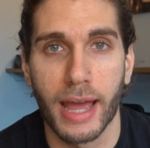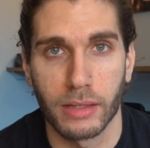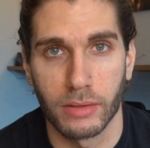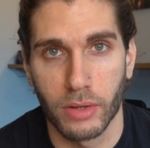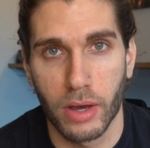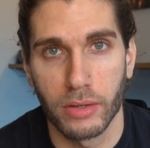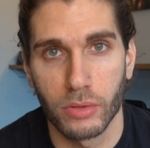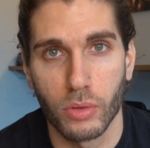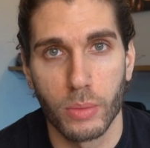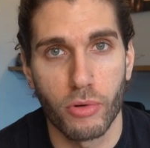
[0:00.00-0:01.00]
exercise
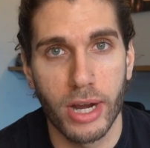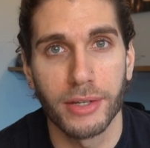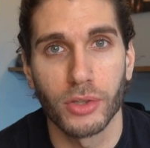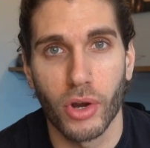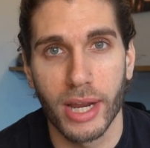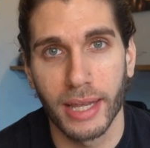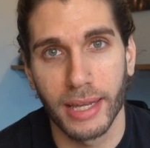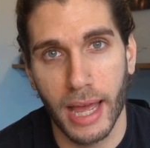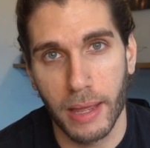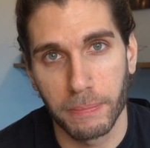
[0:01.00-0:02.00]
or a brain
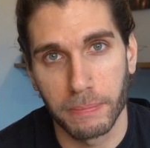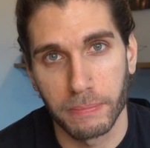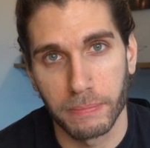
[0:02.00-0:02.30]
training game?